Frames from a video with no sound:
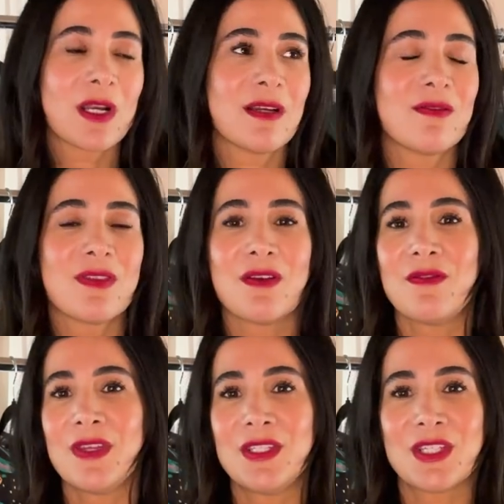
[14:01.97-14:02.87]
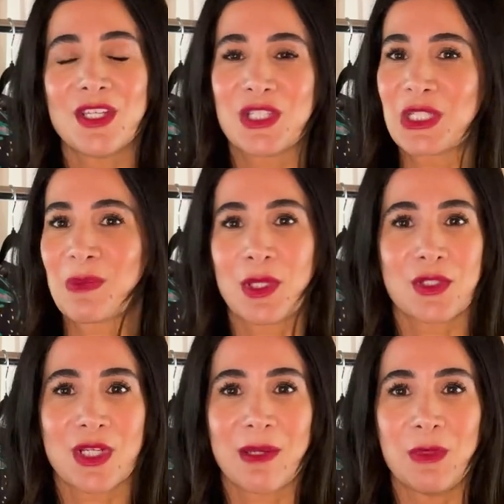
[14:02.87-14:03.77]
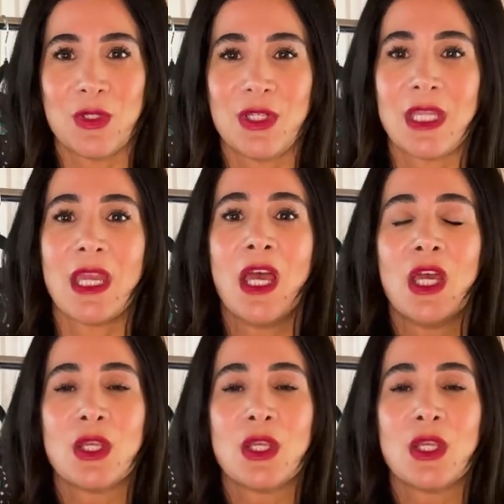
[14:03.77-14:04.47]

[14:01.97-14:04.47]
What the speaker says: of the vintage splendor community,